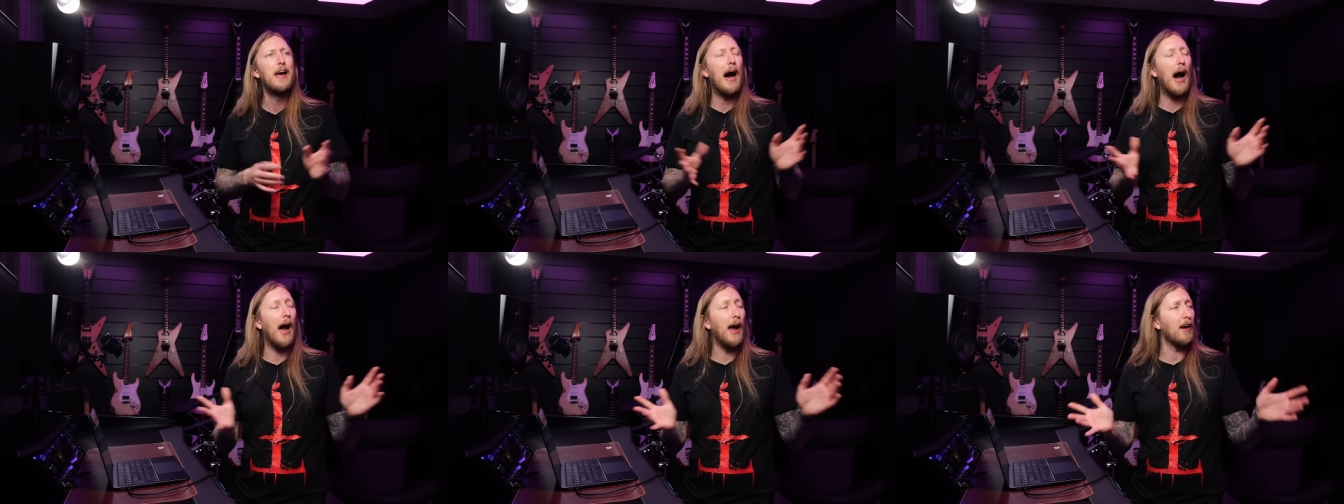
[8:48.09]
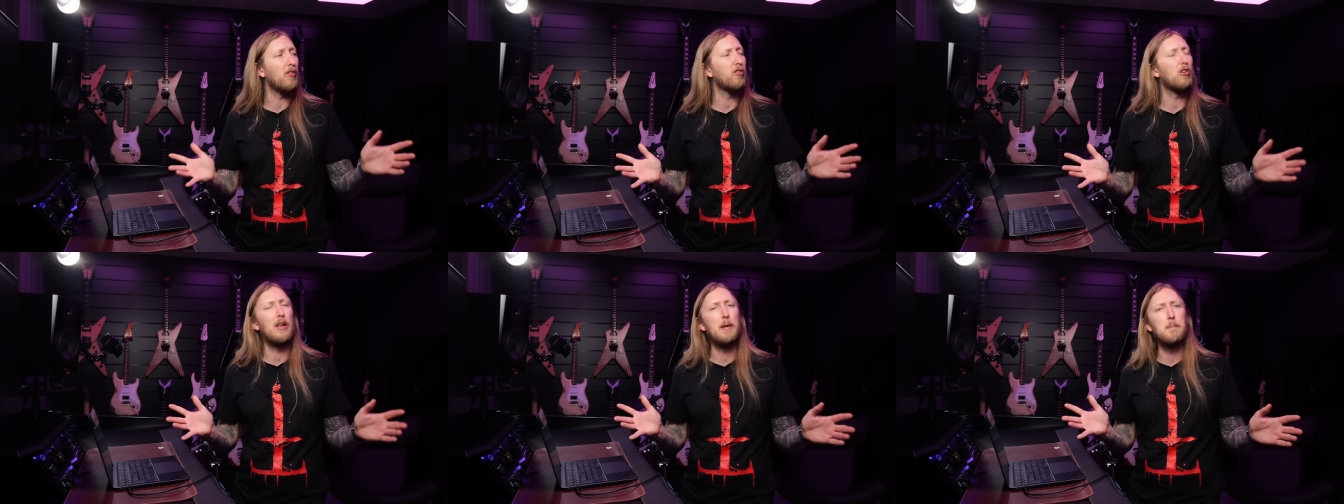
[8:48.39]
I
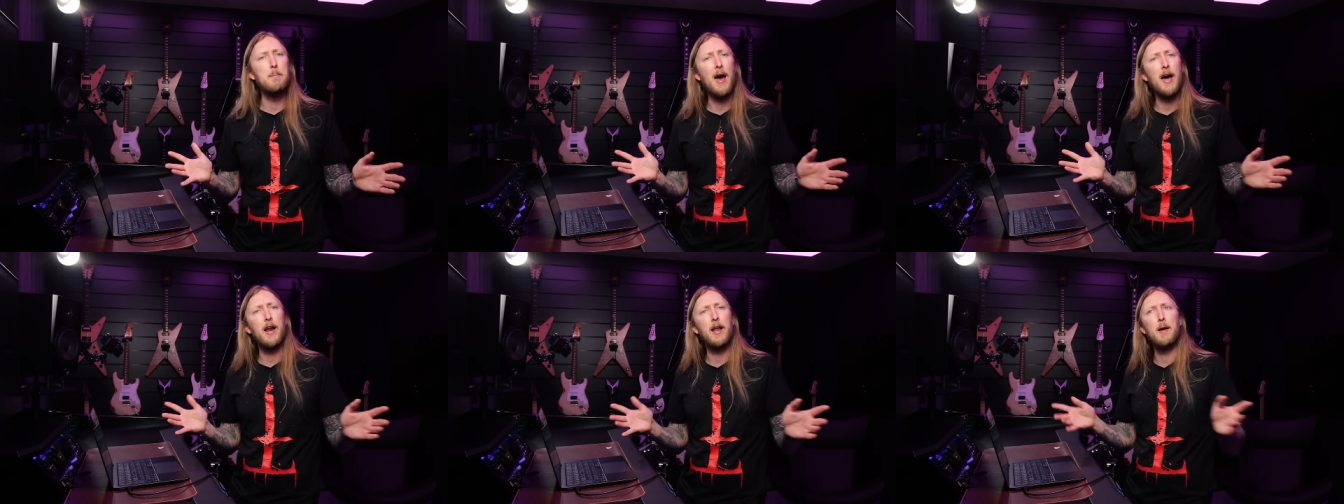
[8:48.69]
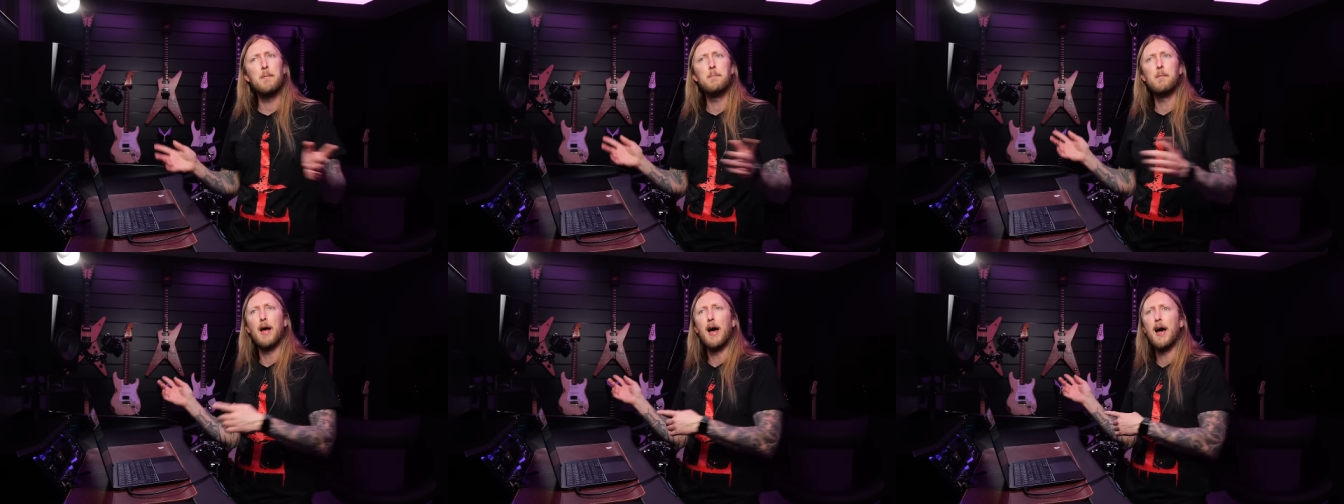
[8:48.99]
actually met
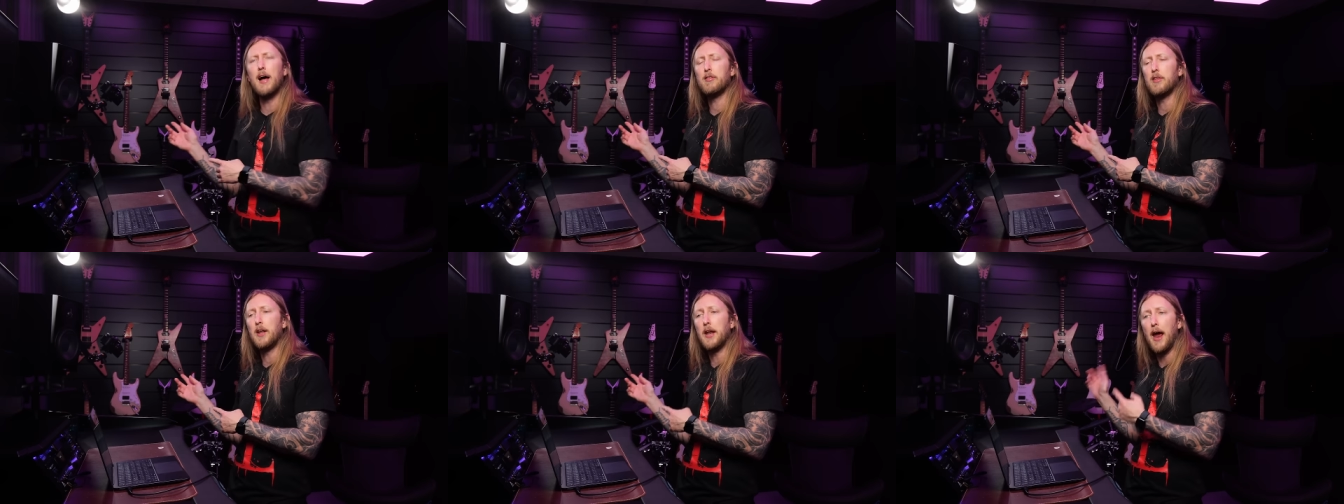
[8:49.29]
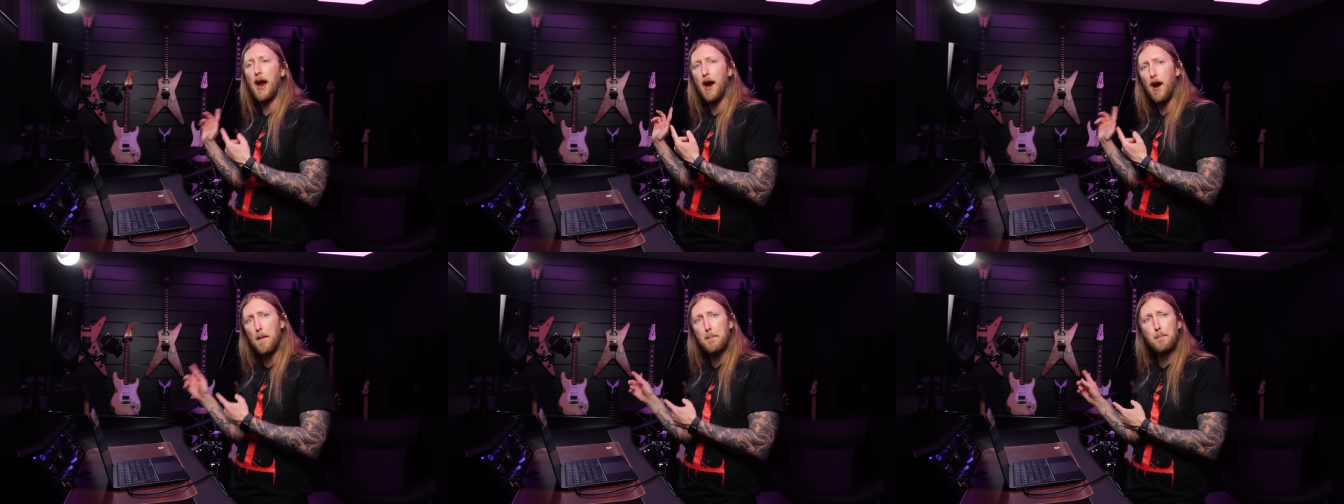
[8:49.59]
him at an
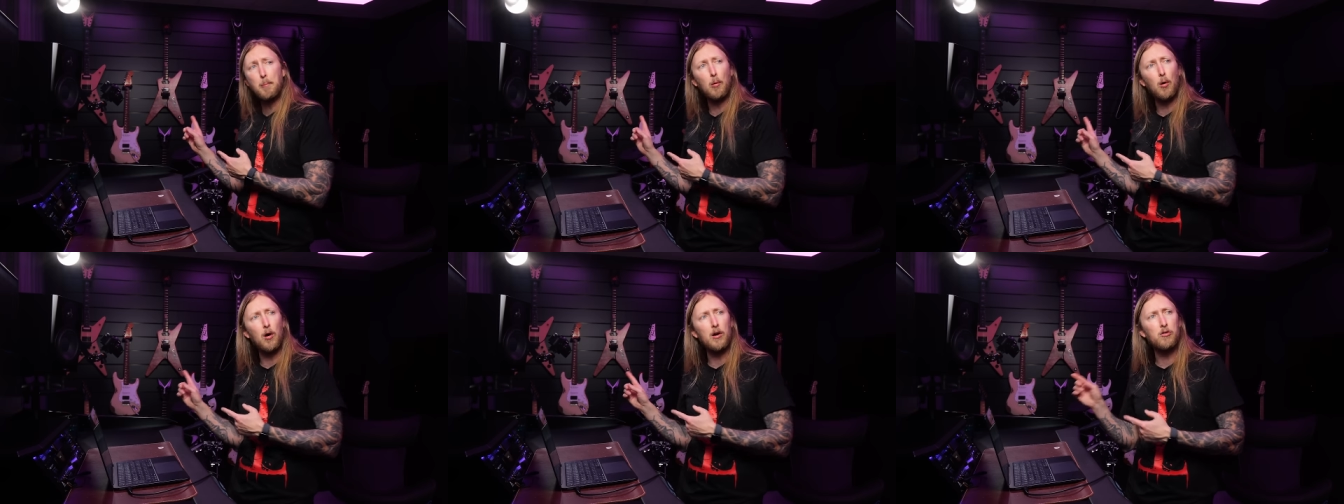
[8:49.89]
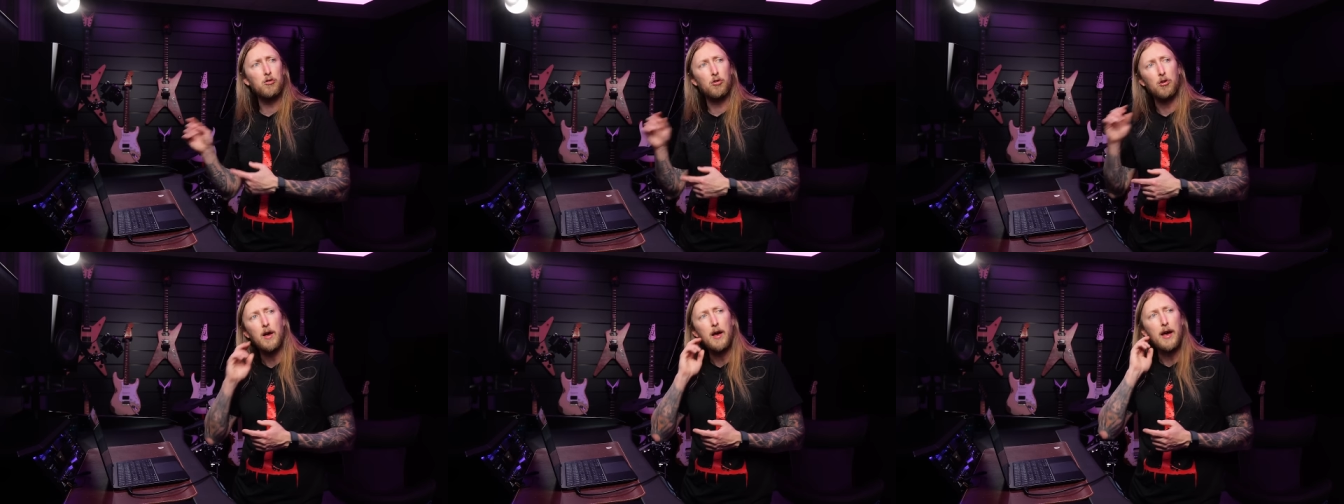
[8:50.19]

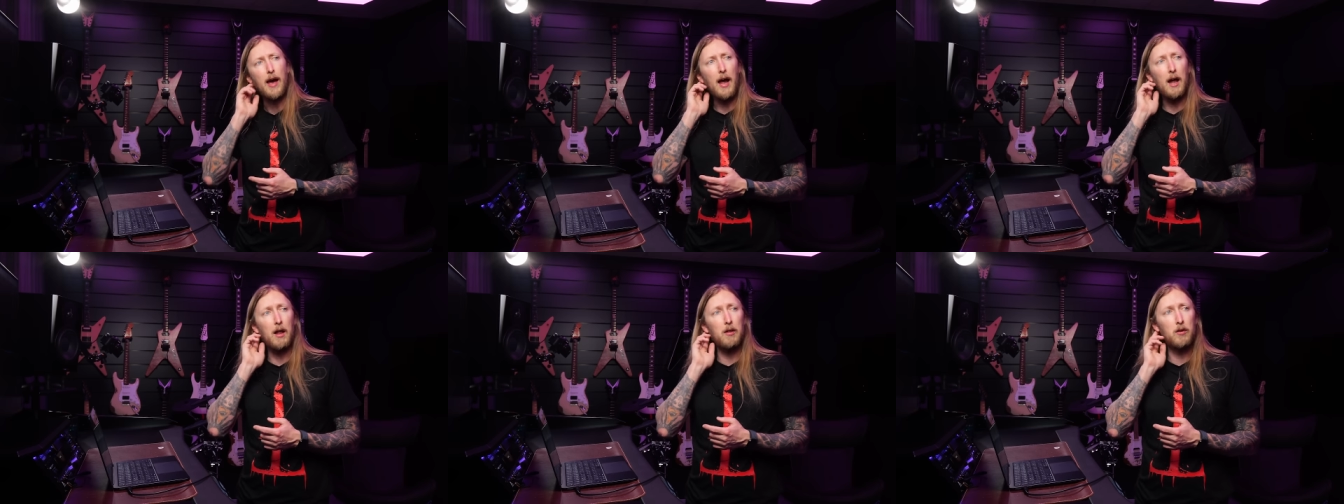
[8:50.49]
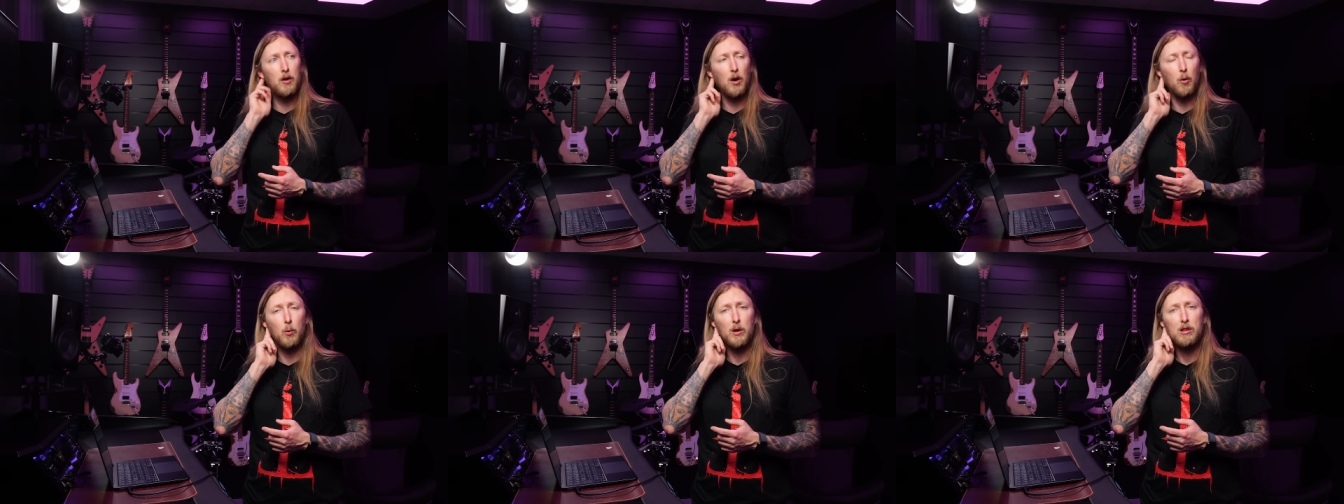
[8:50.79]
airport,
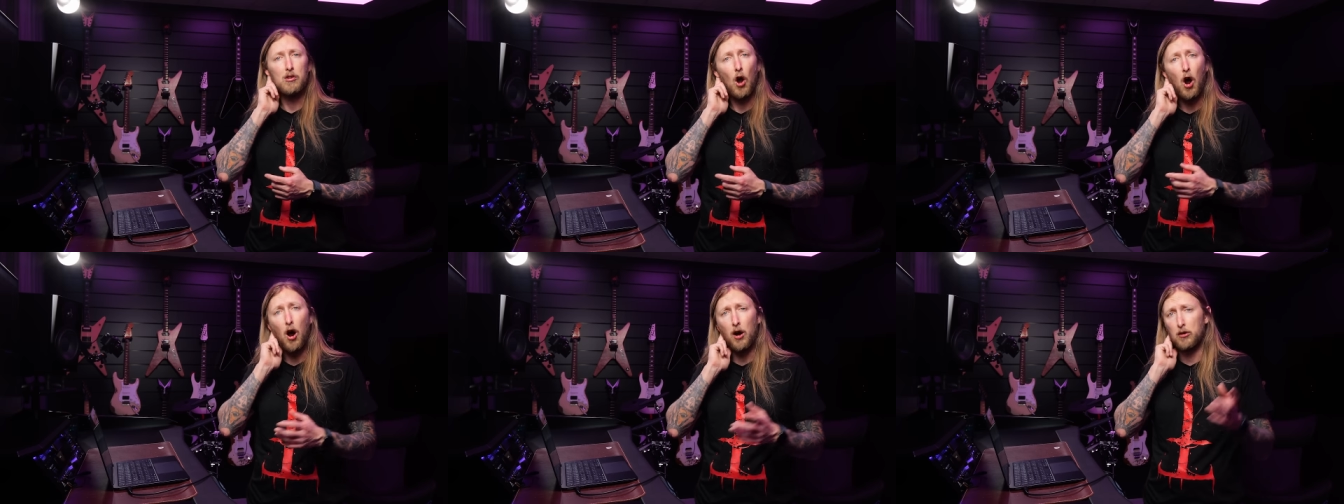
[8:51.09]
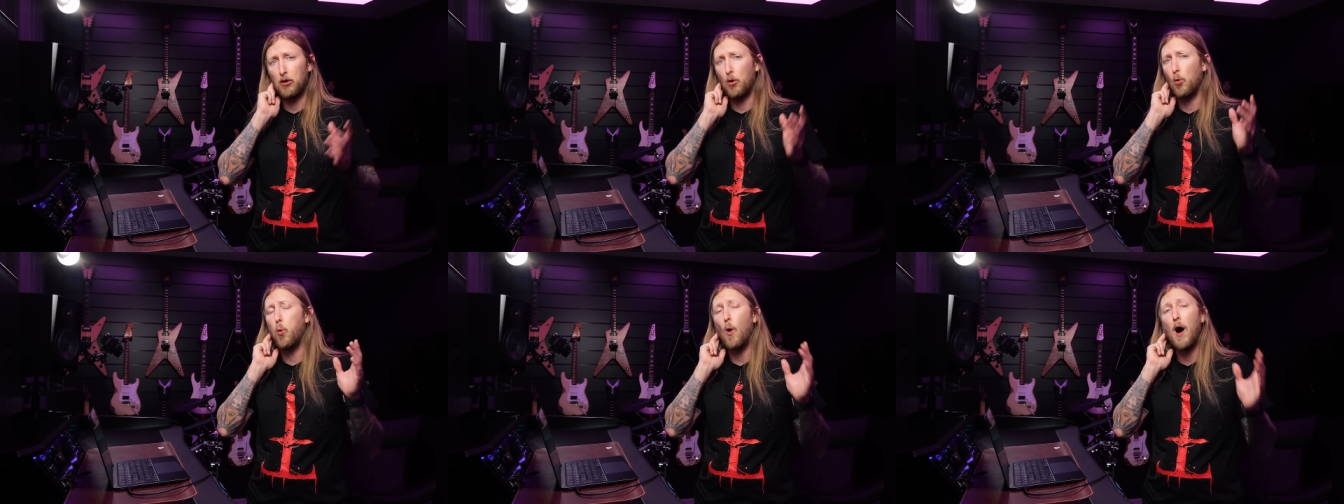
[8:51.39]
and we
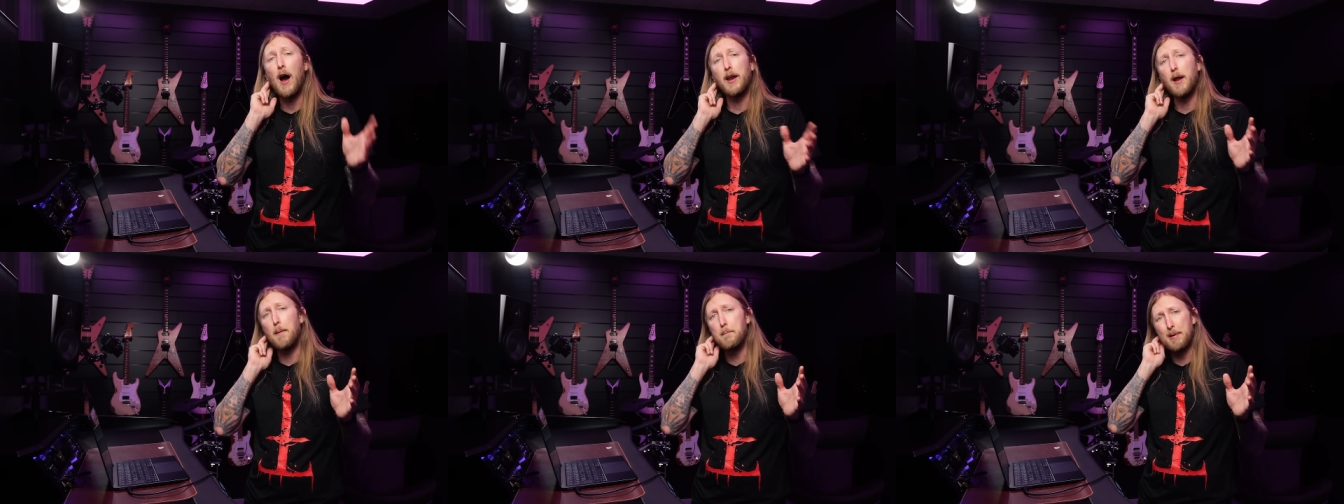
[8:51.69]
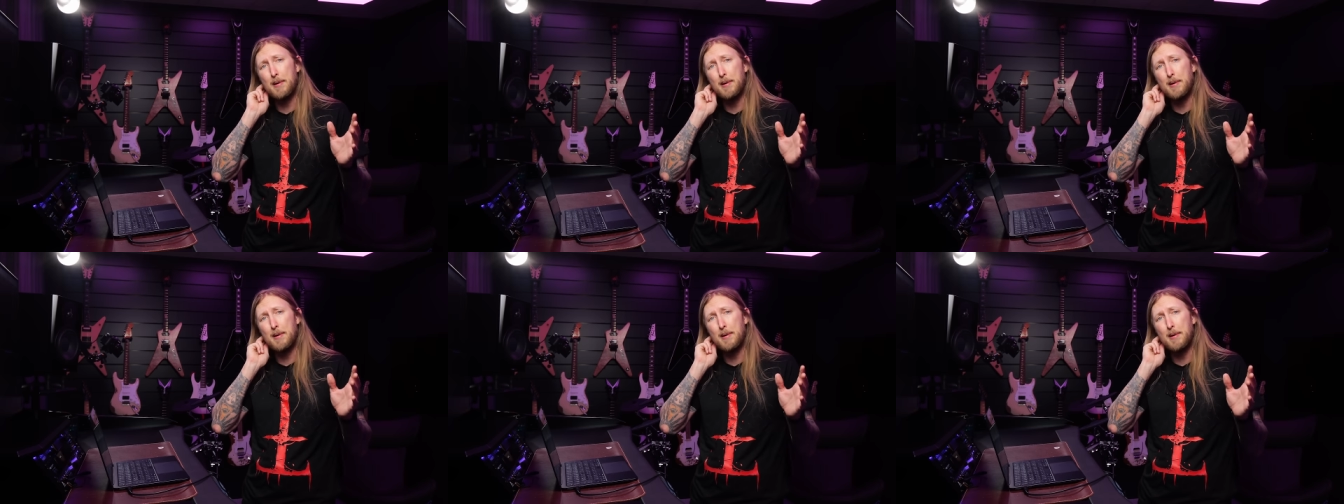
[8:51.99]
talked quite a